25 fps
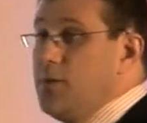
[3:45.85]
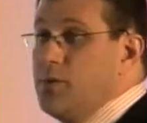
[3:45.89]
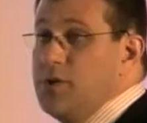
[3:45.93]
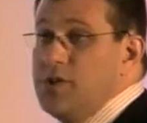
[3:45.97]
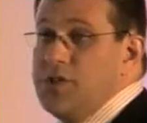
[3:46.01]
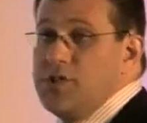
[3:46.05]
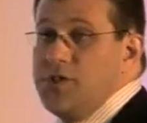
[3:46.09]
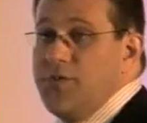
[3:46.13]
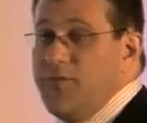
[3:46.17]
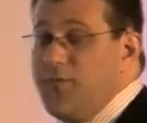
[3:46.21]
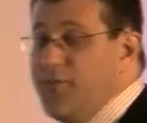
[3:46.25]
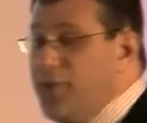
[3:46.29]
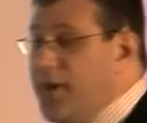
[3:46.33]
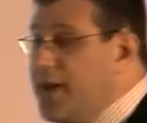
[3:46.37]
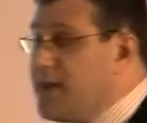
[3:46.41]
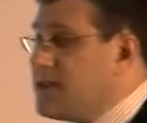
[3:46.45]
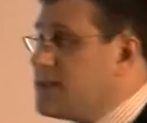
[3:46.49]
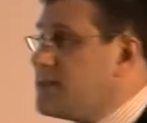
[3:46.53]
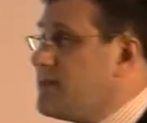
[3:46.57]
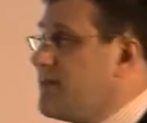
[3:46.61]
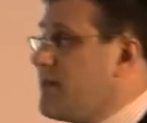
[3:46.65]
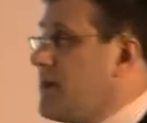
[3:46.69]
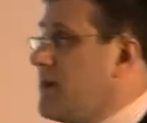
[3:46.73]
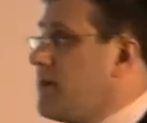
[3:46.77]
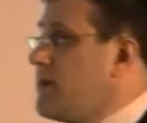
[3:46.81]
which is
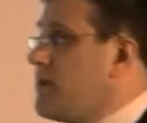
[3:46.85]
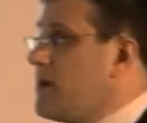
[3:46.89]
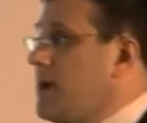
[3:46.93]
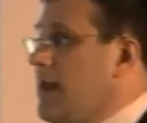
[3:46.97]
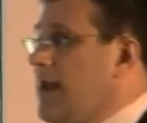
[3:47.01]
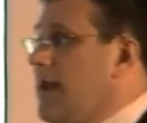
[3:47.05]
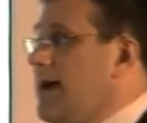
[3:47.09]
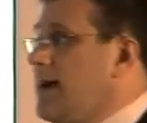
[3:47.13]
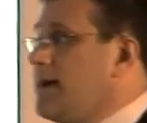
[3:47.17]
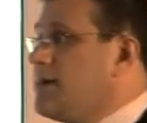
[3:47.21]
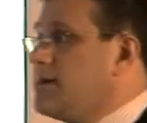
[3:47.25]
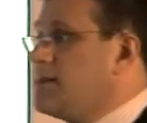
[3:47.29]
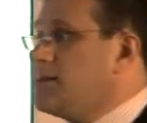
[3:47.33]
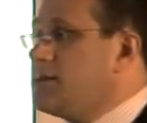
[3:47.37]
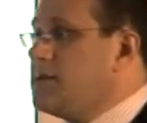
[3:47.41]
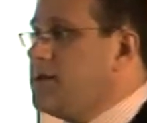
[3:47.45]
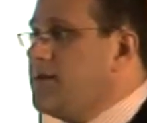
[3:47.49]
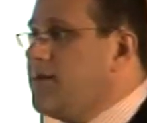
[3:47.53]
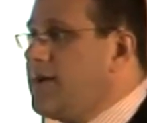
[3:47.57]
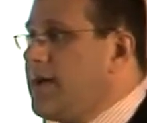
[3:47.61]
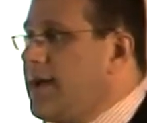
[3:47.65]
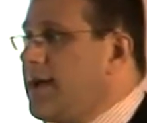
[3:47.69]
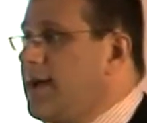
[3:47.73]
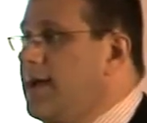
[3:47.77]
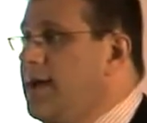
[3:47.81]
effectively what cloud is
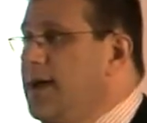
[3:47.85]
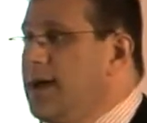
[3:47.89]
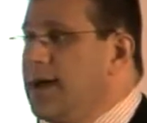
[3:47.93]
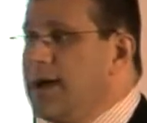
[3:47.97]
doing.